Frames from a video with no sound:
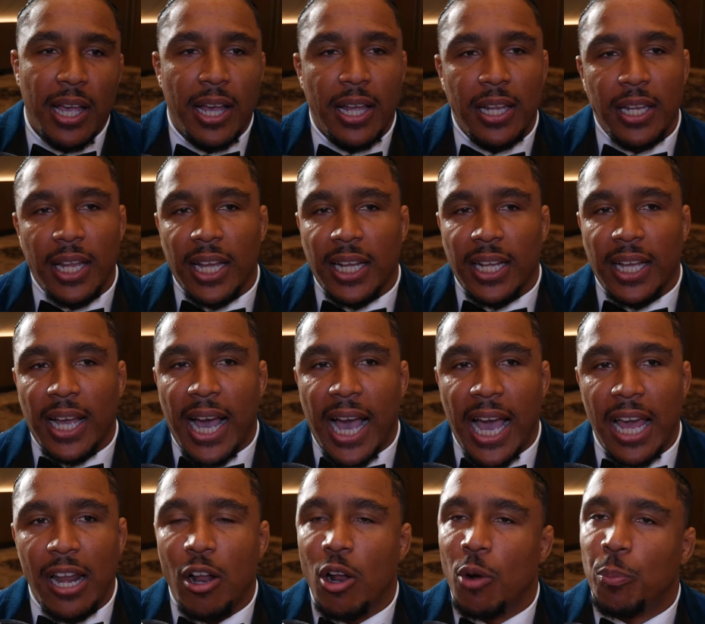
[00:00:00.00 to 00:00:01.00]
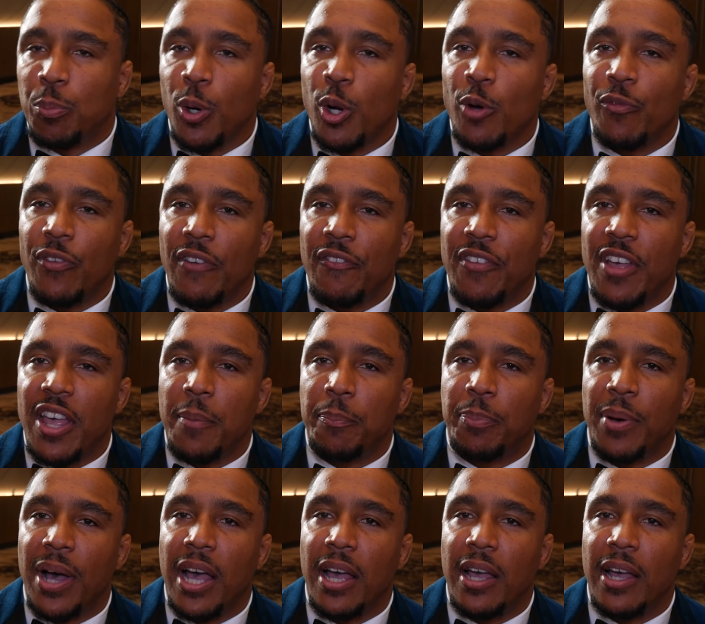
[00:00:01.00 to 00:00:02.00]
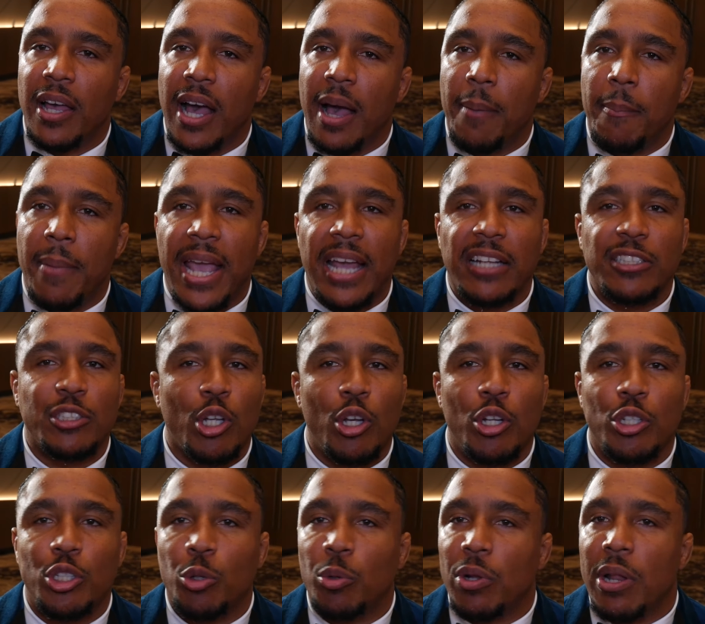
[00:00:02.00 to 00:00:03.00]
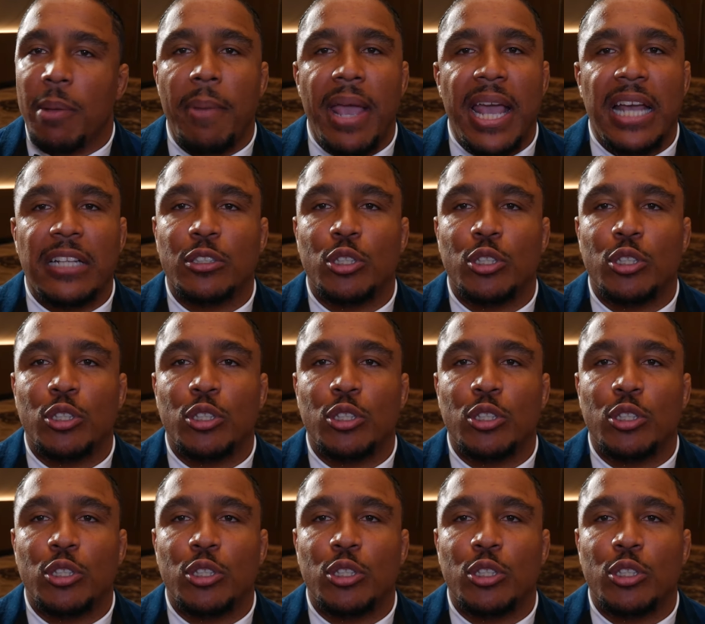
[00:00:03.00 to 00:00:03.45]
look, I don't approve of it, but a man's going to do what a man's